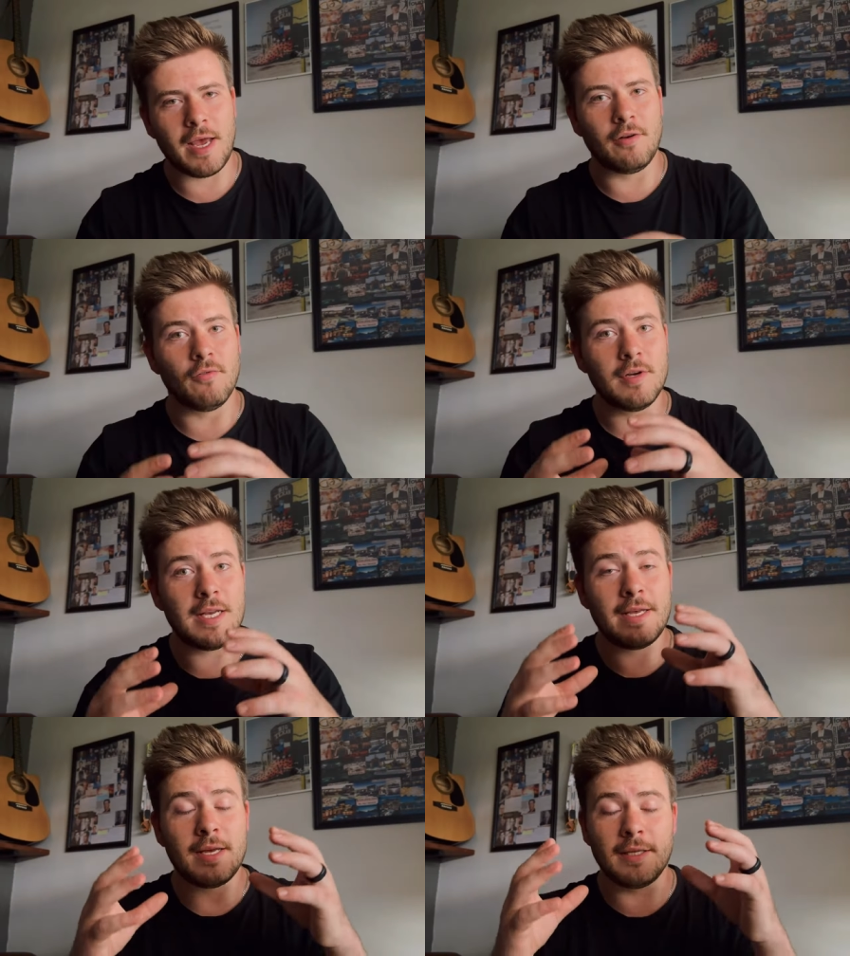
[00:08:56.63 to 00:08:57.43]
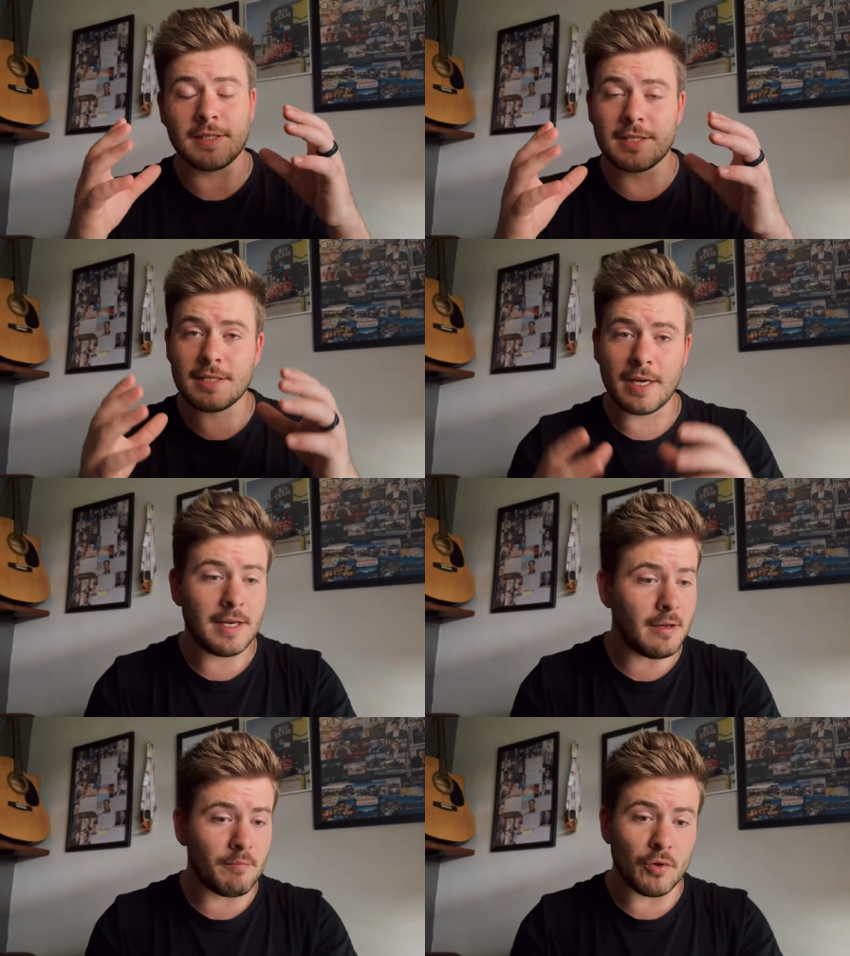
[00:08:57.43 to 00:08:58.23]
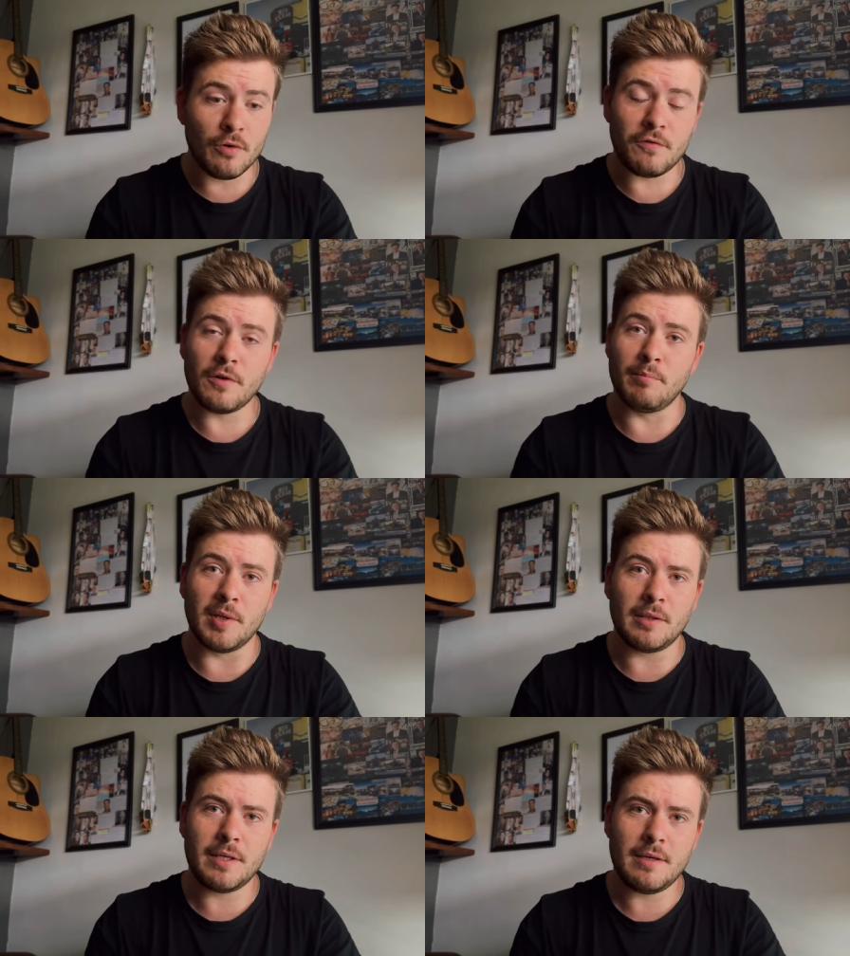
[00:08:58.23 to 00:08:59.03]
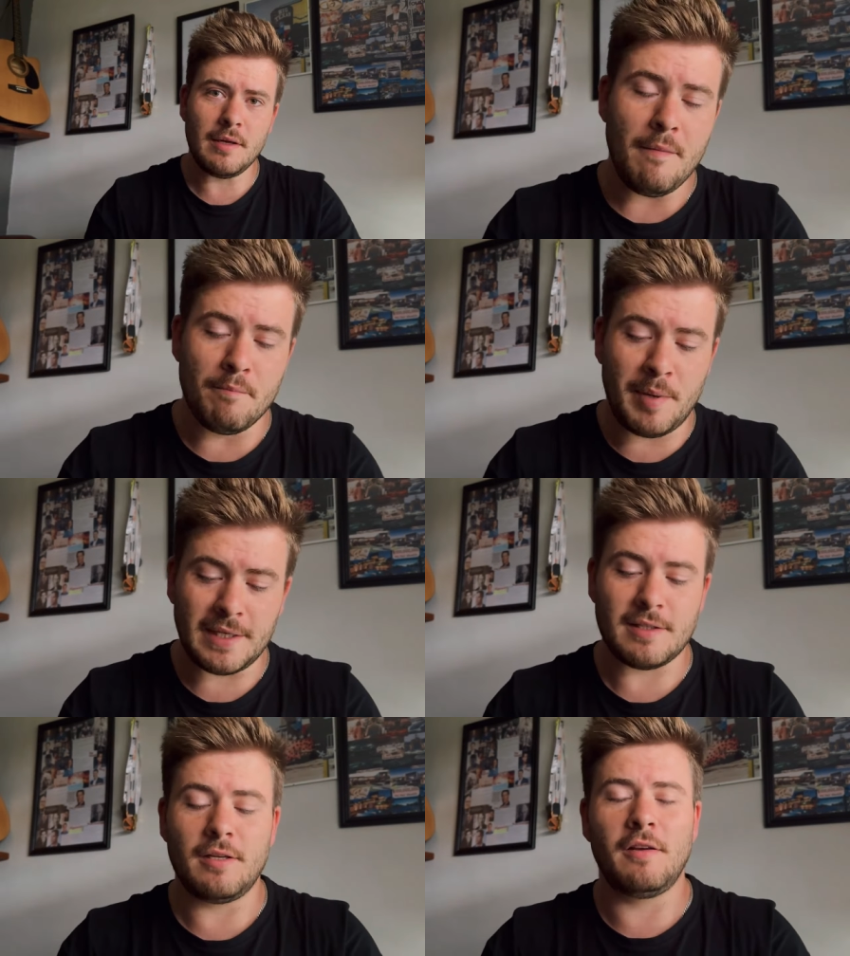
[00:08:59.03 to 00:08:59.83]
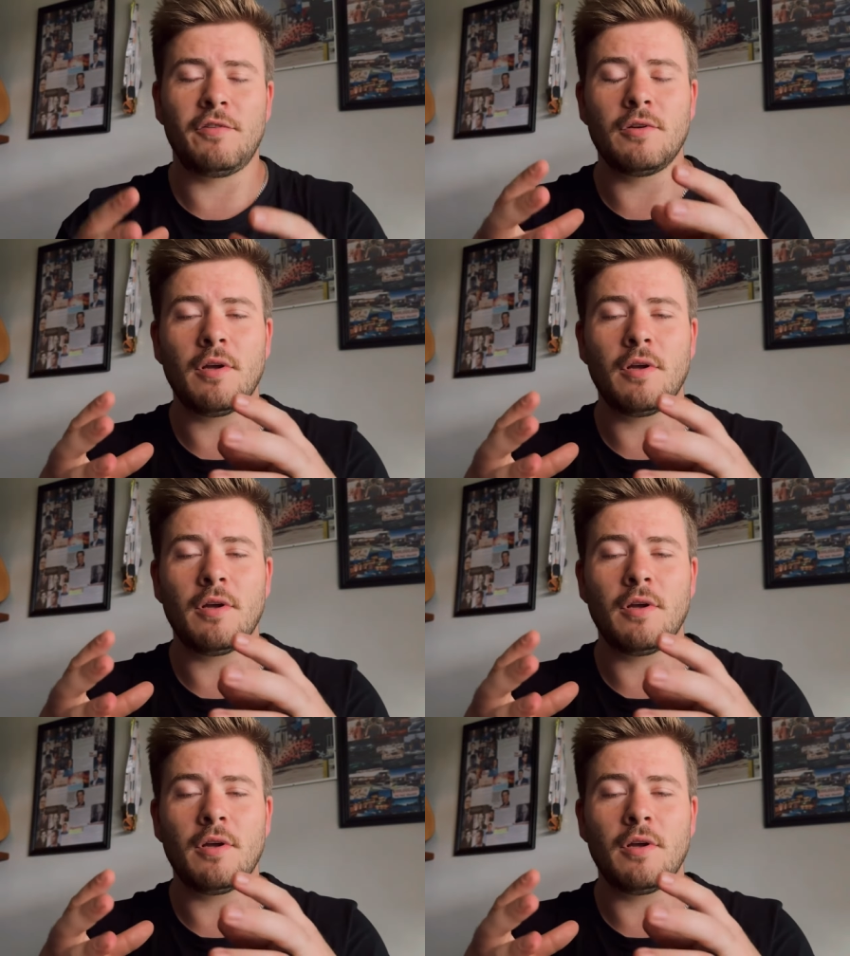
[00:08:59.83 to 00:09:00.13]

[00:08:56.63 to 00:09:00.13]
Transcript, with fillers: and really insanely beautiful builder, but if you